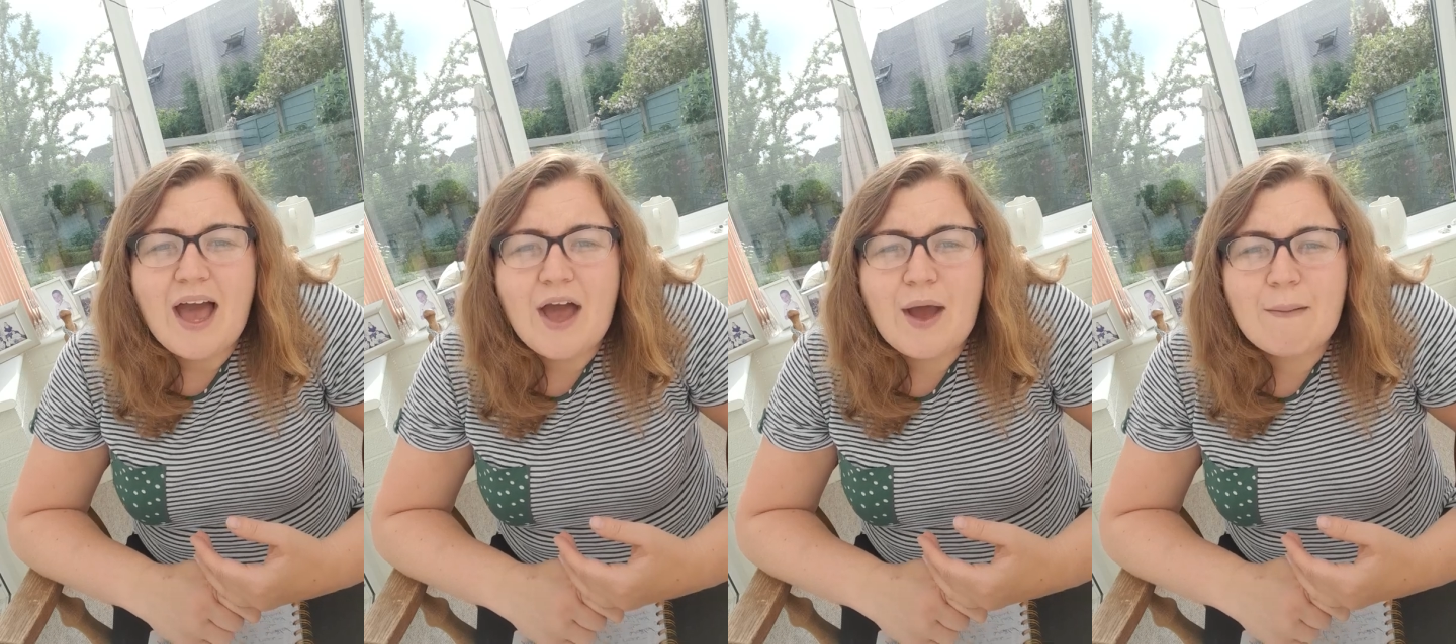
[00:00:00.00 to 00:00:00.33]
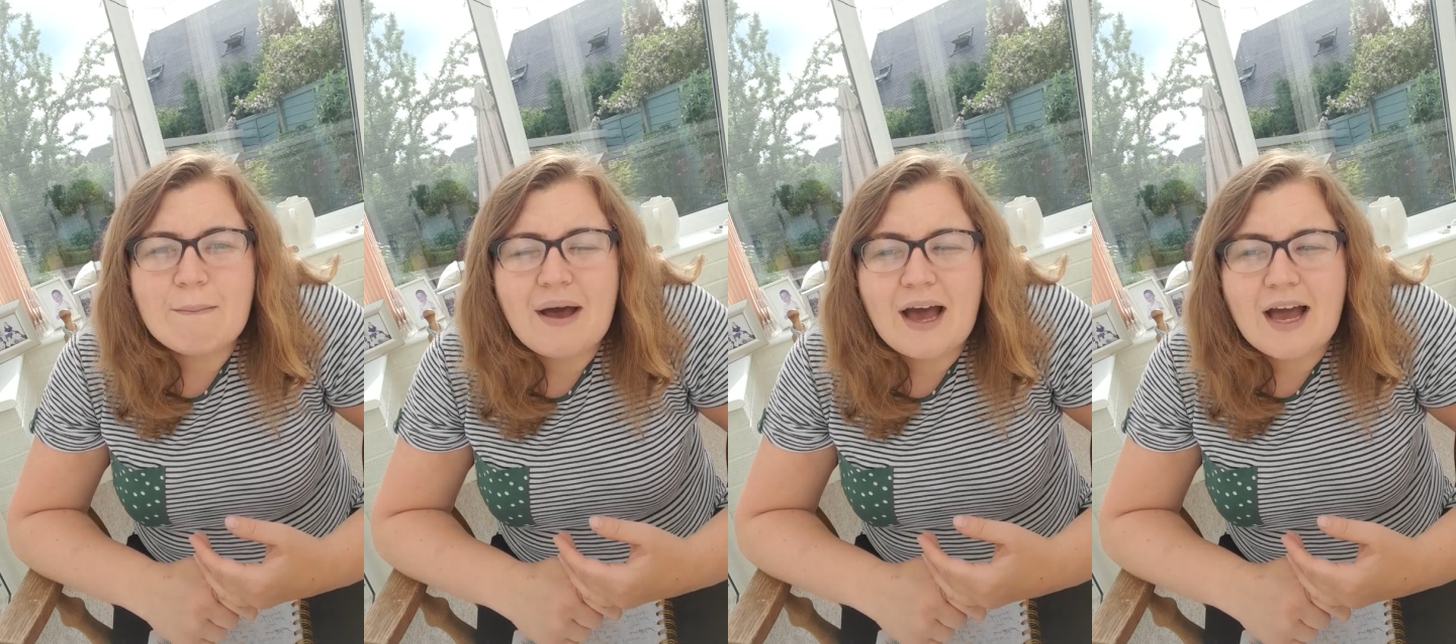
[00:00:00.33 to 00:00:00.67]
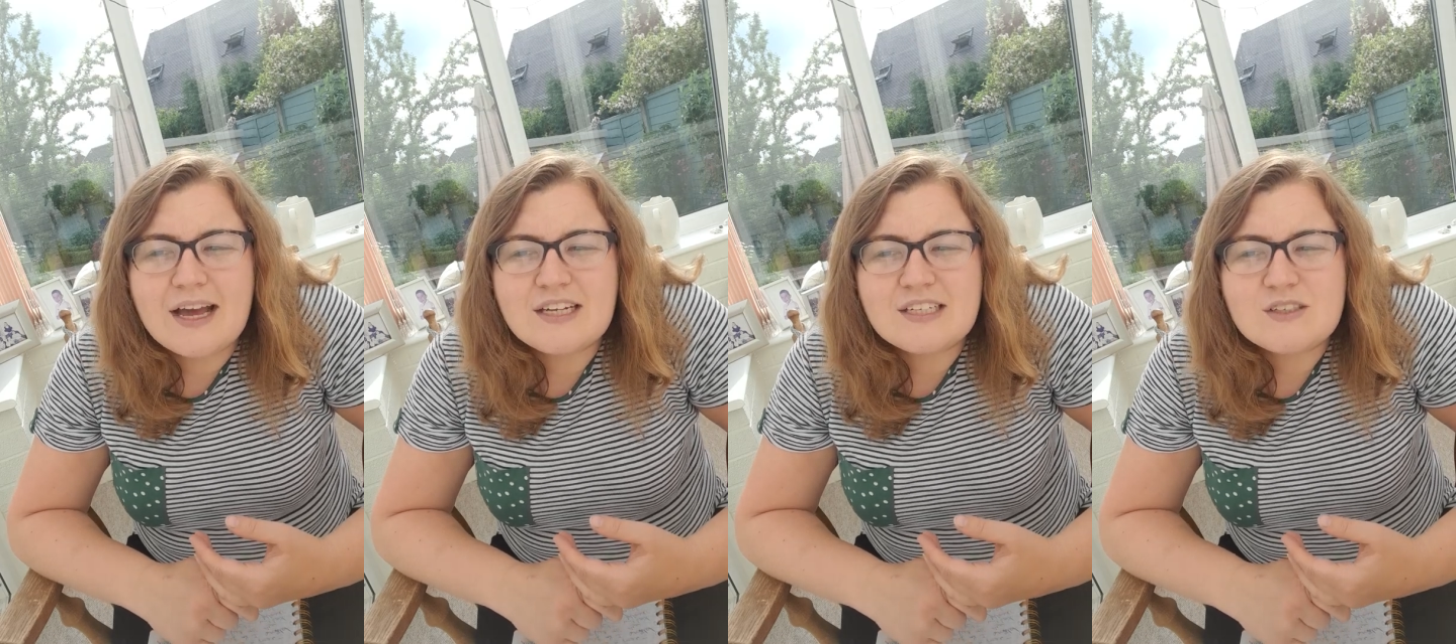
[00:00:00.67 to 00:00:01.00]

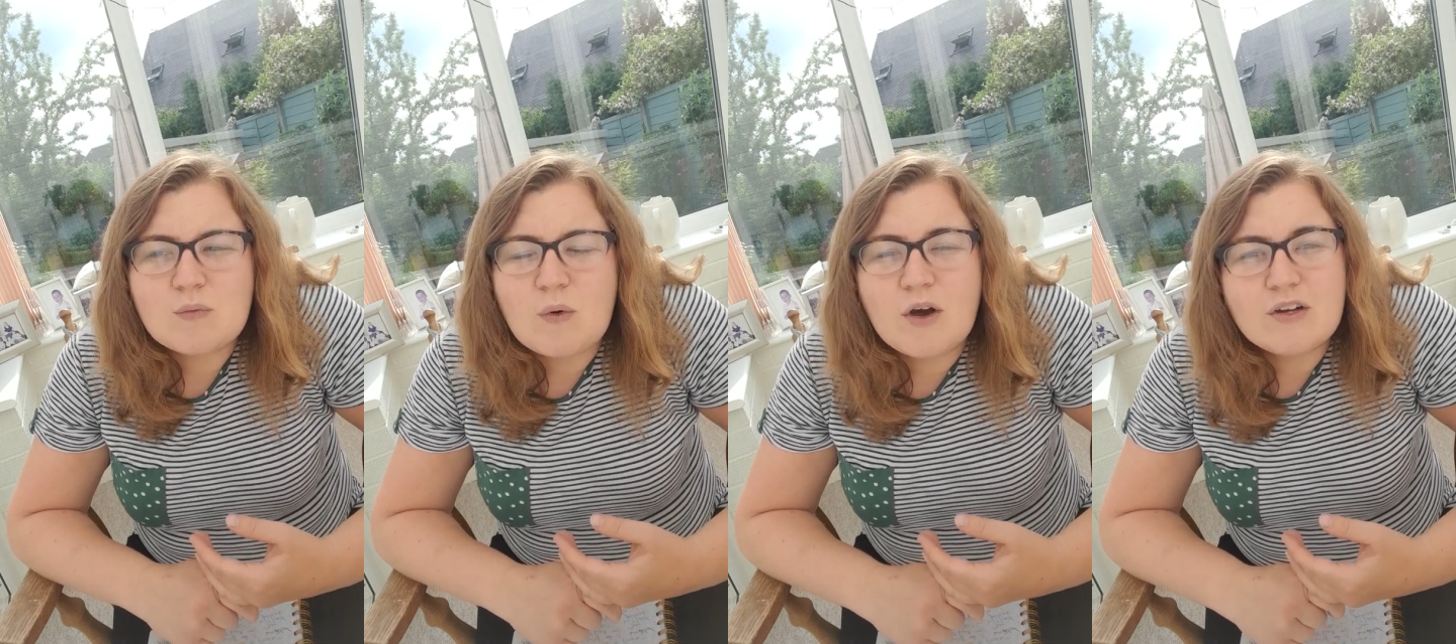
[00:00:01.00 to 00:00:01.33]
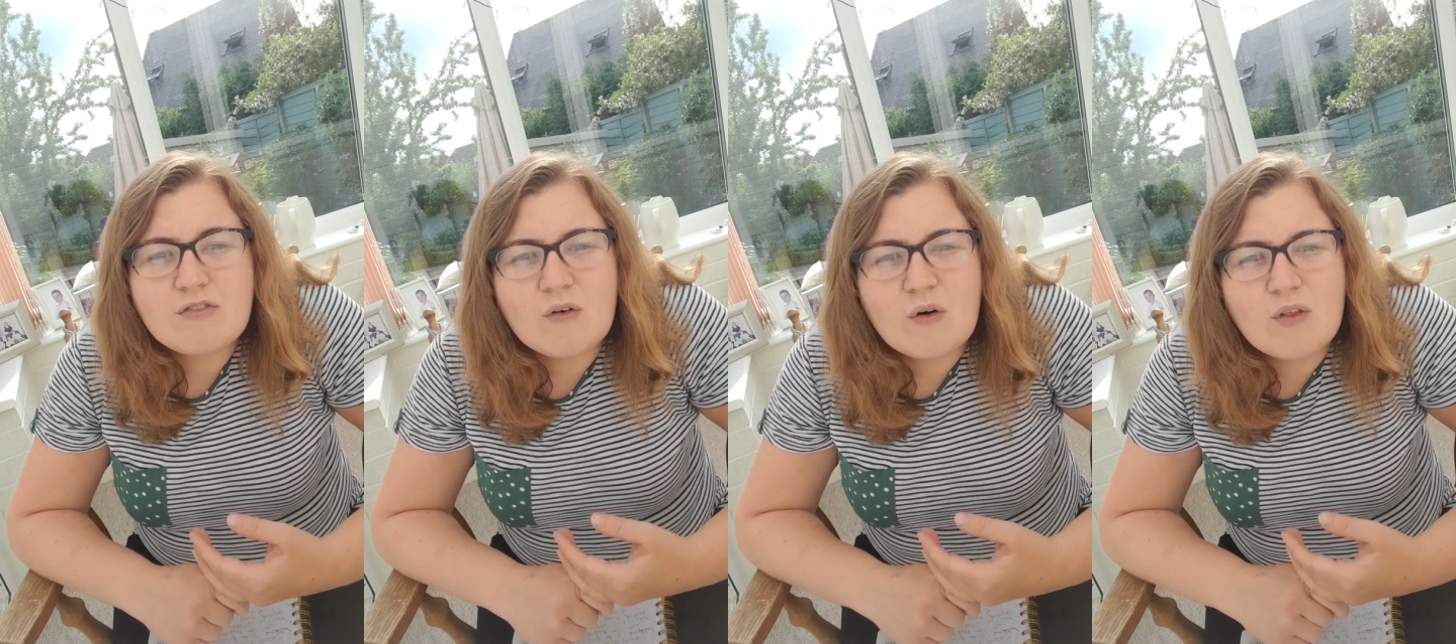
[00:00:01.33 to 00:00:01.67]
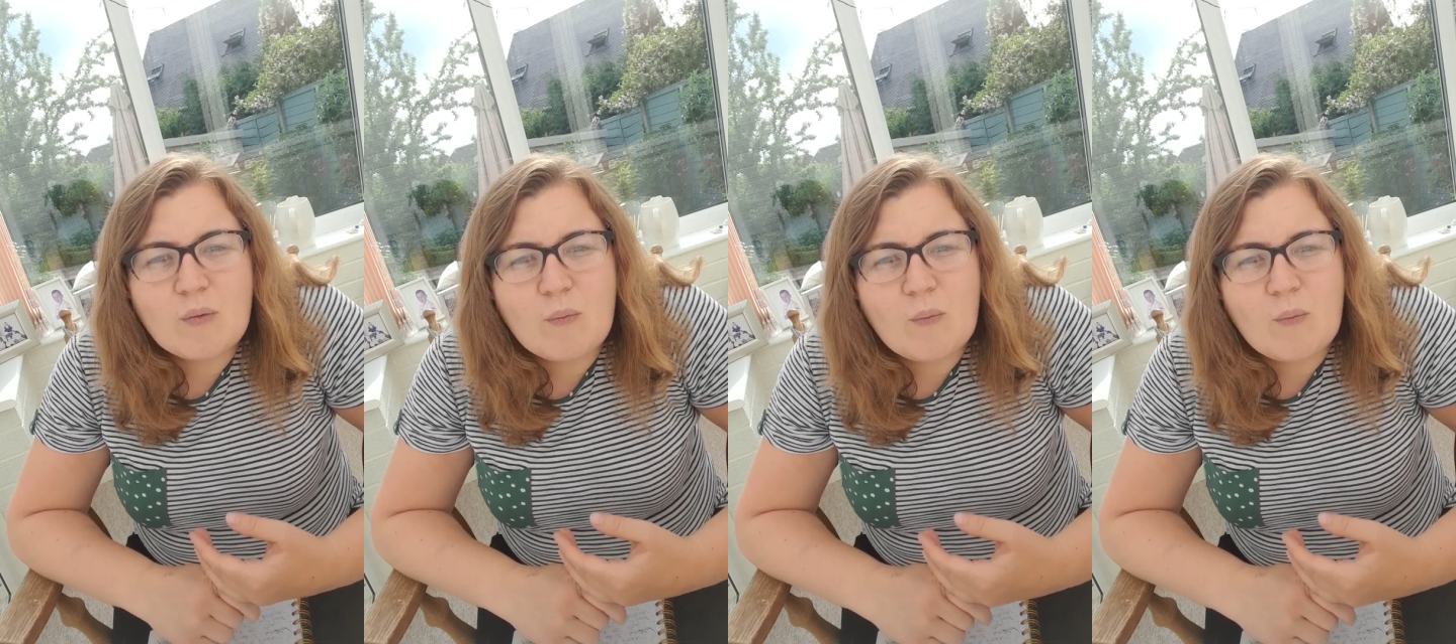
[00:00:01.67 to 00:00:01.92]
and worked for